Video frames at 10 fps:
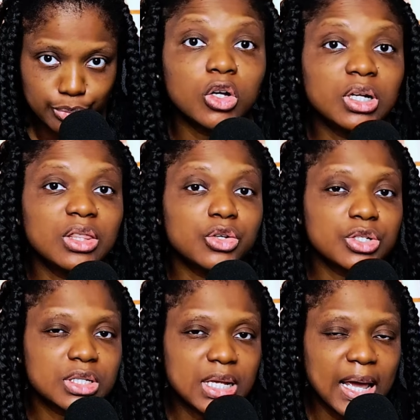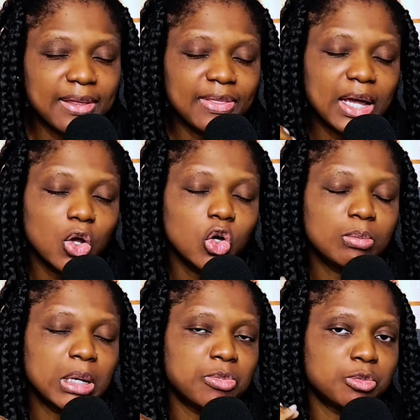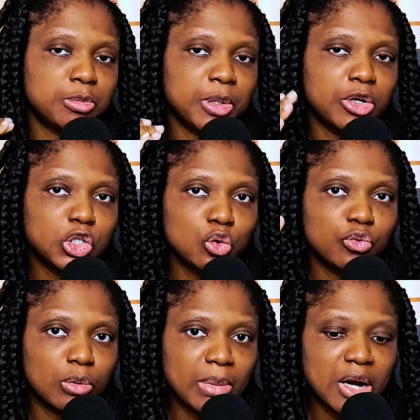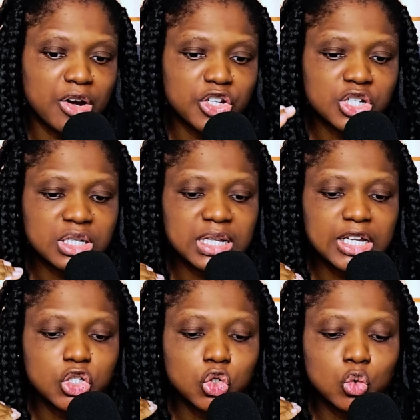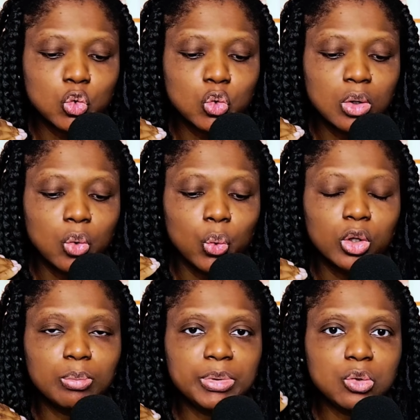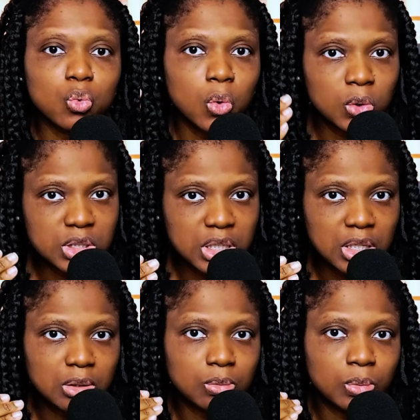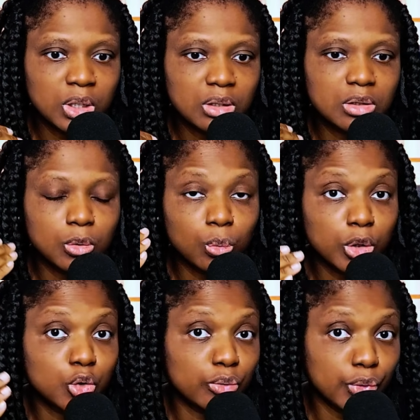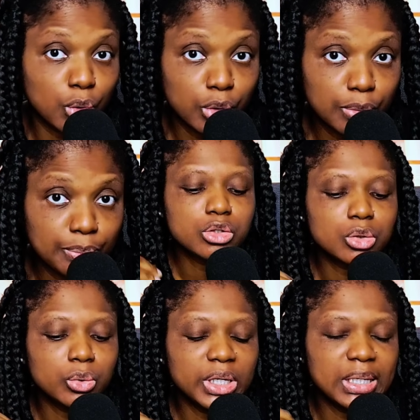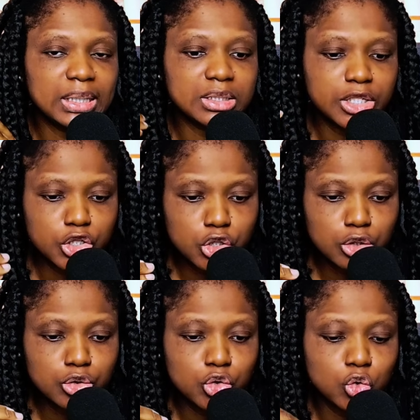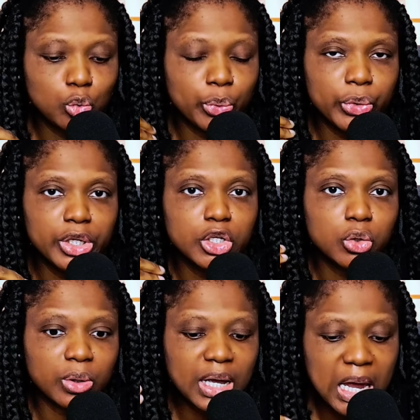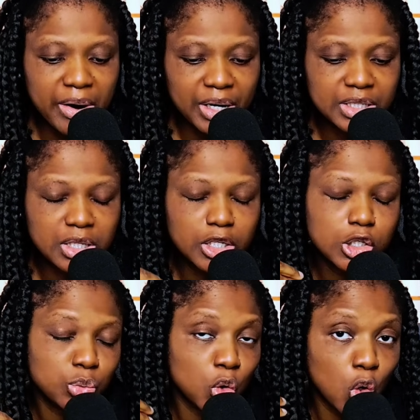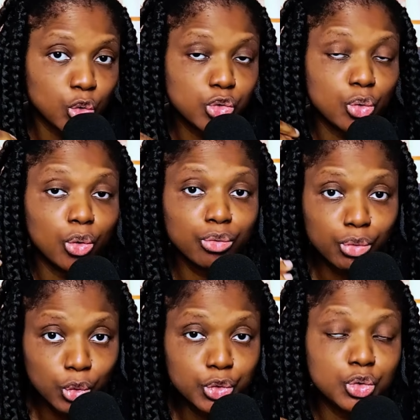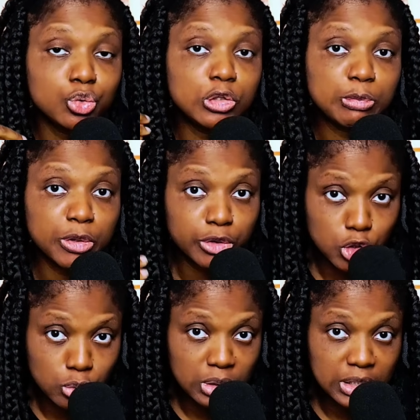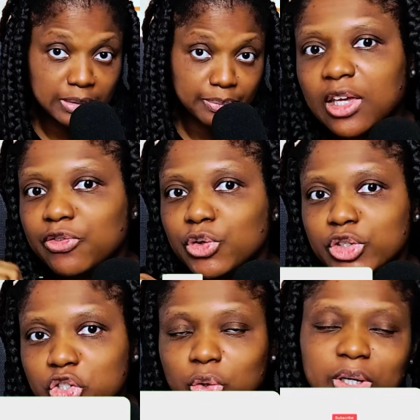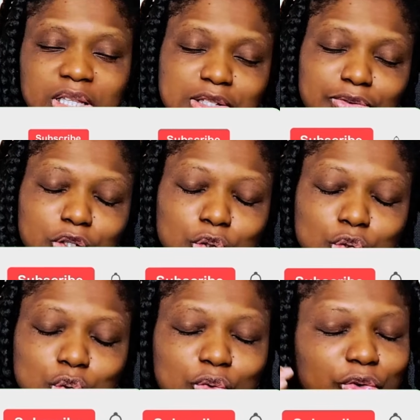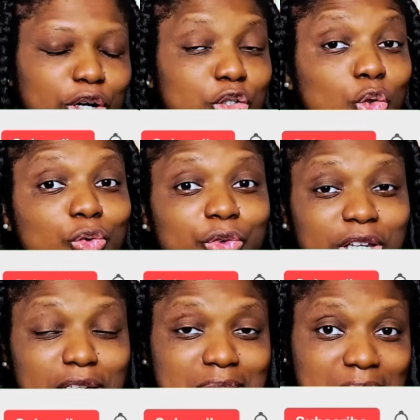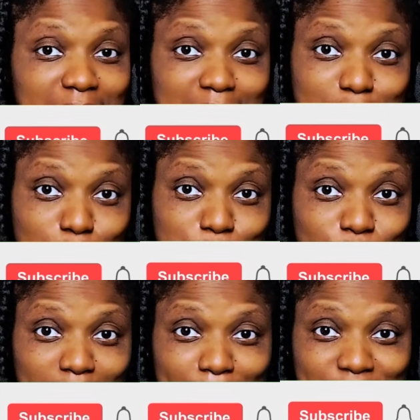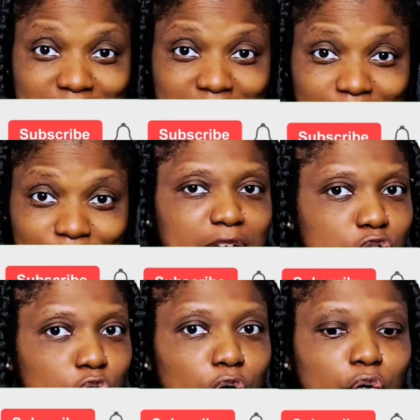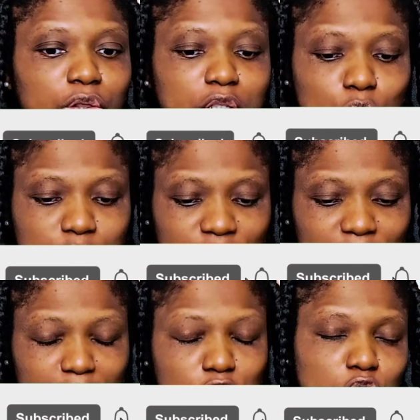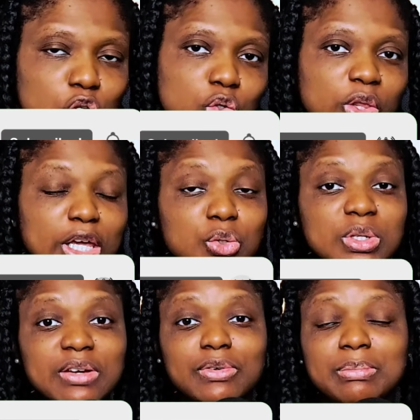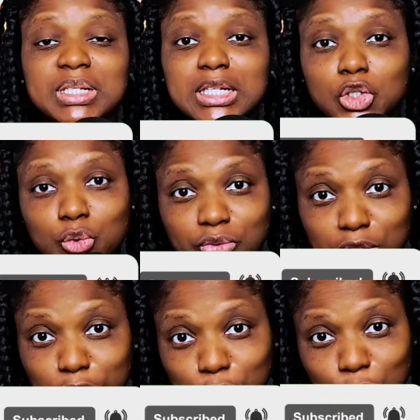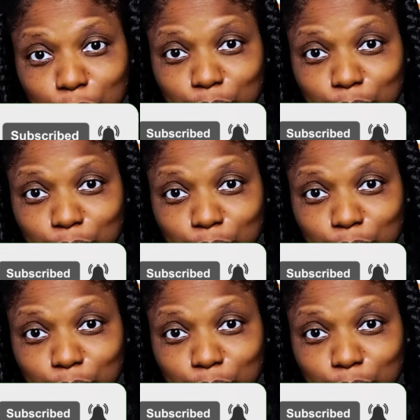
Another sign that God might be preparing you for marriage is that you will be watered with the word of God. So, in addition to pruning your character, He will also grow you spiritually. If you're enjoying this video so far, don't forget to hit the subscribe button and turn on the notification so that you never miss a new video.